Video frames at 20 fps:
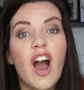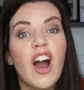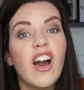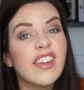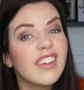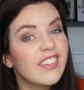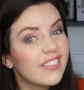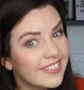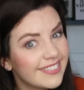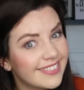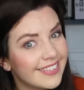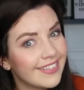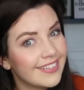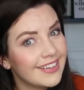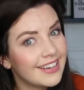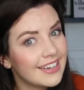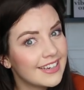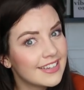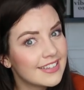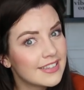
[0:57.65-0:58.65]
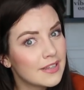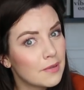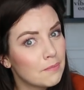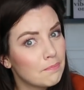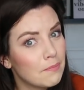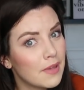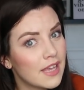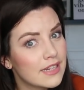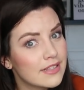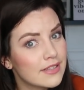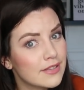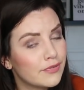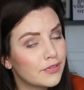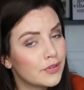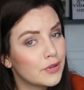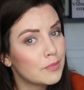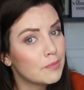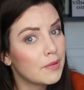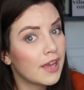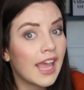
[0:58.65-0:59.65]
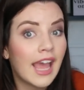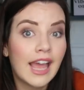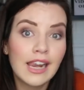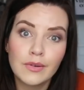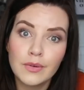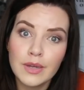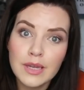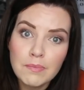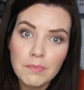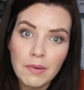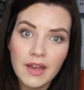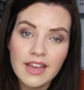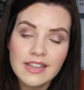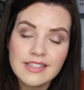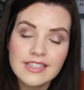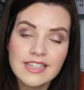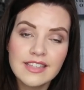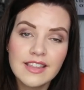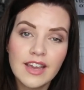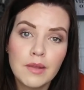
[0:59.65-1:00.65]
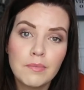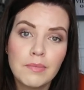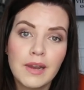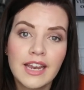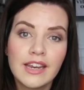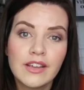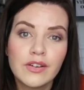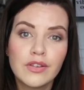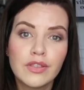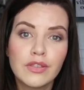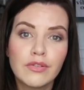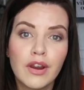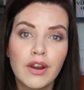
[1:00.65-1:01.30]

I also needed some bits for my Halloween party that I'm planning on